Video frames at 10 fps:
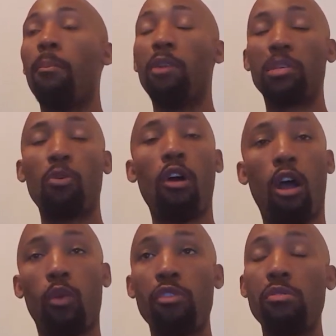much more
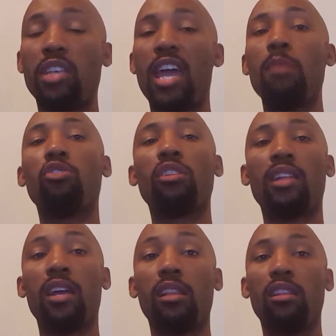awkward. He was
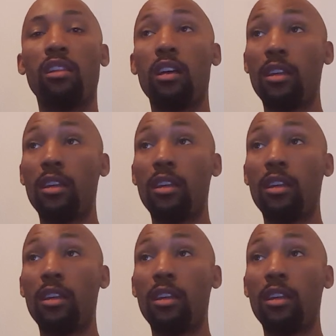able to